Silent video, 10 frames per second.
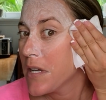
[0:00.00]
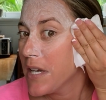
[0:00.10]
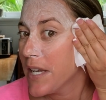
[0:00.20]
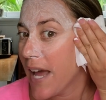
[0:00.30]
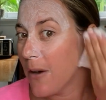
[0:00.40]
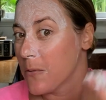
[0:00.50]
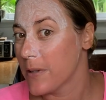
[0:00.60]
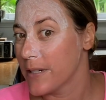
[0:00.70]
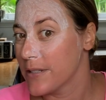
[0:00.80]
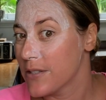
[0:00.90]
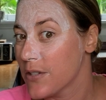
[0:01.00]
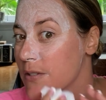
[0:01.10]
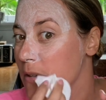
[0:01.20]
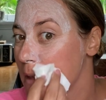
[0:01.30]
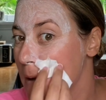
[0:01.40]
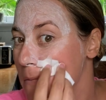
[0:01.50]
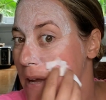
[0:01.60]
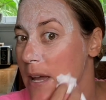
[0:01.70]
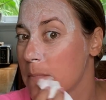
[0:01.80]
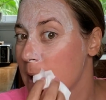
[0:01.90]
and outwards, just so that
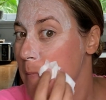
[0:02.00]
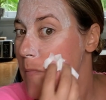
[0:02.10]
way I'm not